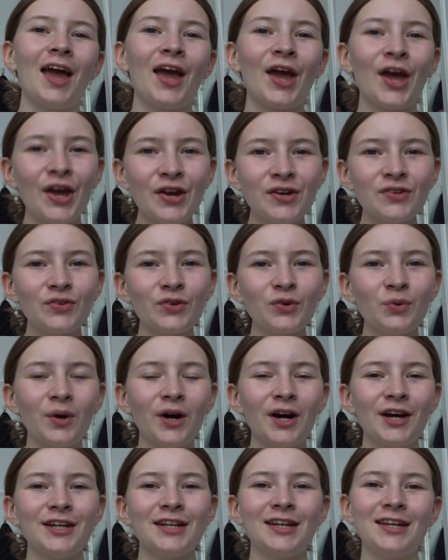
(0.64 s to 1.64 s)
Hey
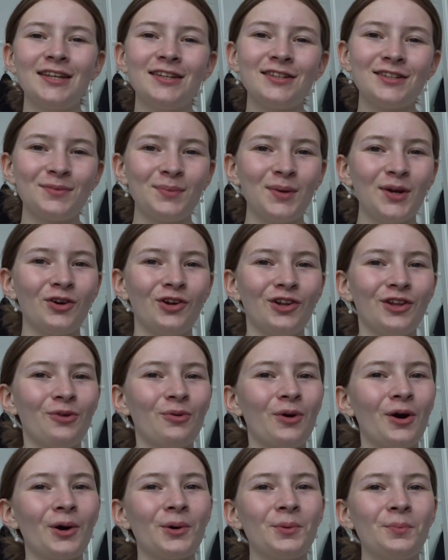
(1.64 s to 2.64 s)
everyone, it's me Holly,
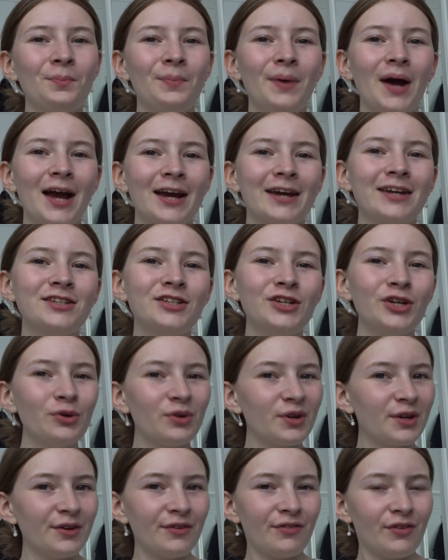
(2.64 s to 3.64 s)
welcome back to
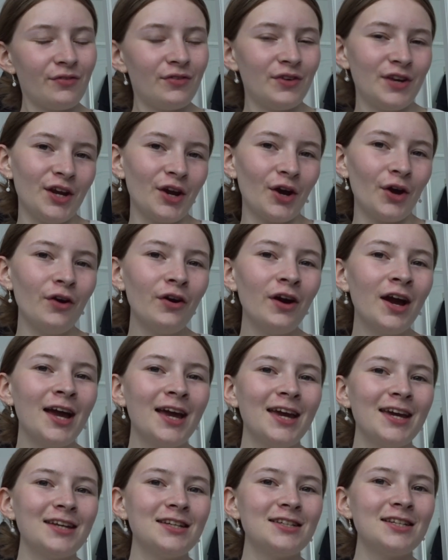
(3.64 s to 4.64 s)
another video.
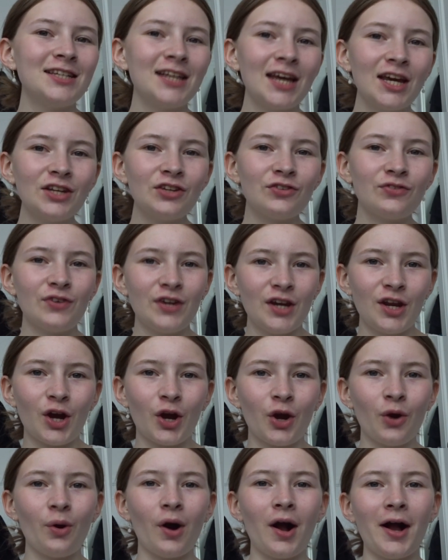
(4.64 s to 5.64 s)
In today's
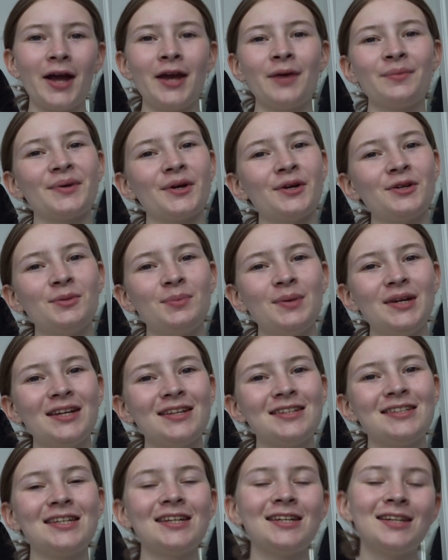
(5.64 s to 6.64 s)
video I am going to be
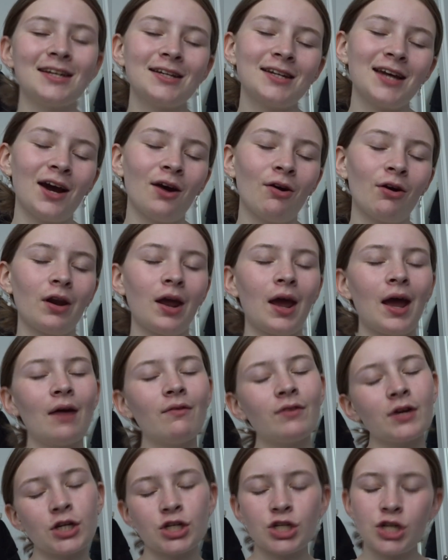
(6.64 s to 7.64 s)
sitting down
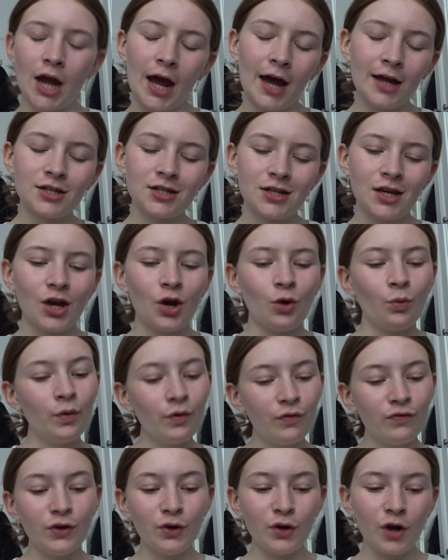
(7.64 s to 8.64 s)
having a chat
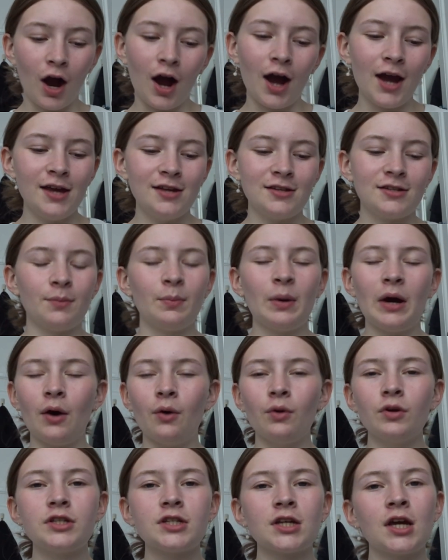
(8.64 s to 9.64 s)
with you guys
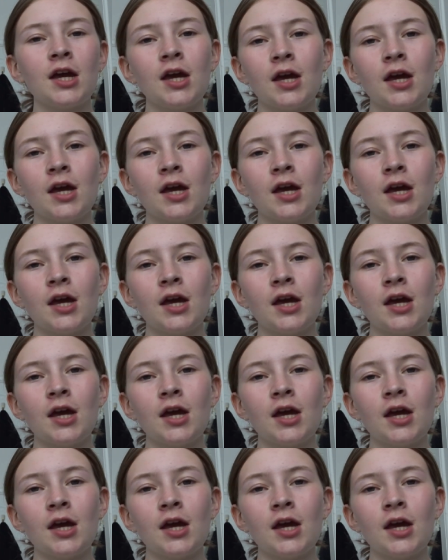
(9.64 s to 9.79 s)
about,